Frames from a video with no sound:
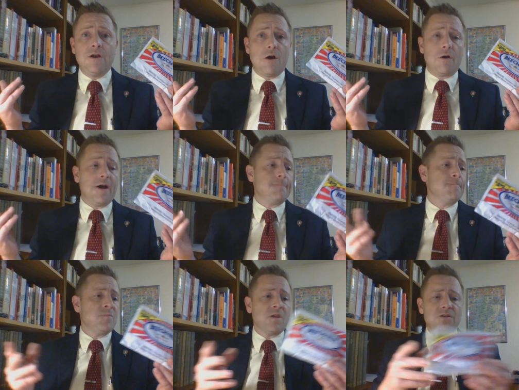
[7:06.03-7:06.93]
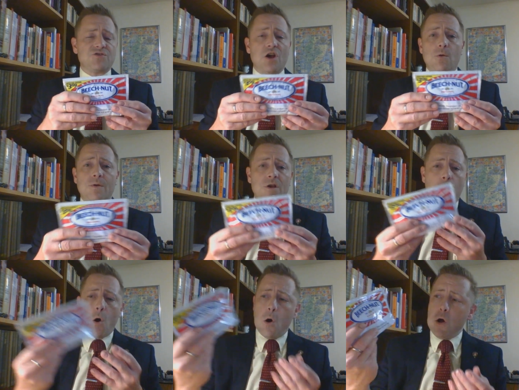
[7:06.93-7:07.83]
All right. So
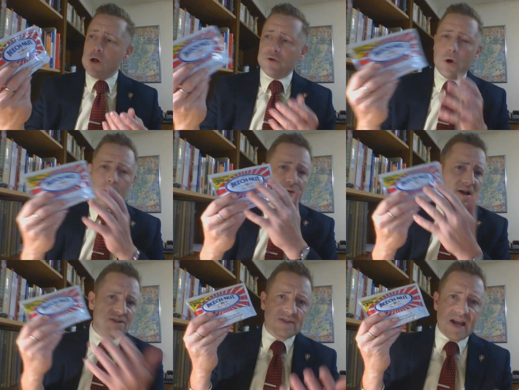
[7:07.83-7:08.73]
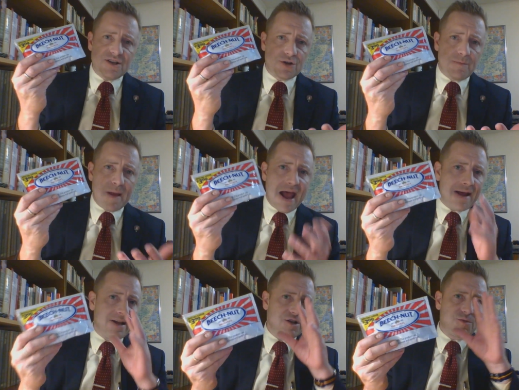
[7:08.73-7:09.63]
all in all, presentation of
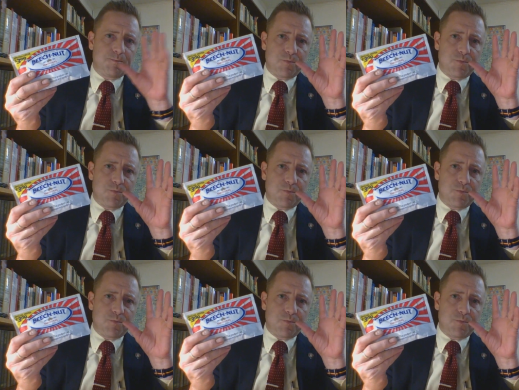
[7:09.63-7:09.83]
package,